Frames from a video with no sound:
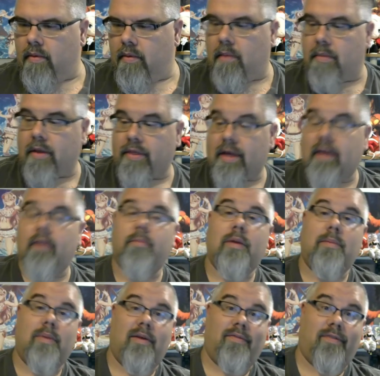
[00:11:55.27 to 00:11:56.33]
But thank you,
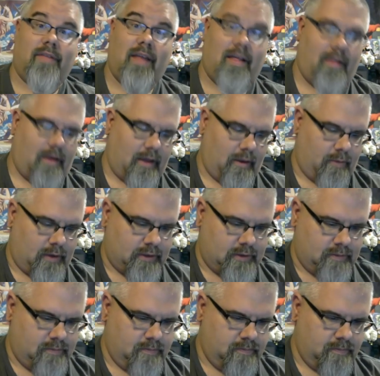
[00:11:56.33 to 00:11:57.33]
BP, for that lucky question.